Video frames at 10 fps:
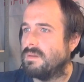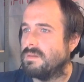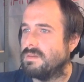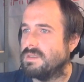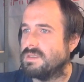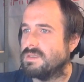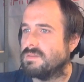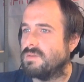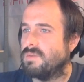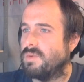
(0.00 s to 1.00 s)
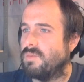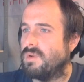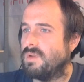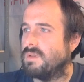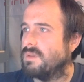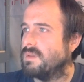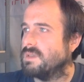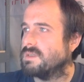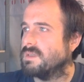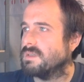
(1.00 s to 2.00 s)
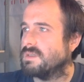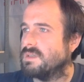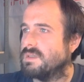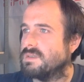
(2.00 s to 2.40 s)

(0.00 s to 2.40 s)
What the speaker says: This is what we want, these things here.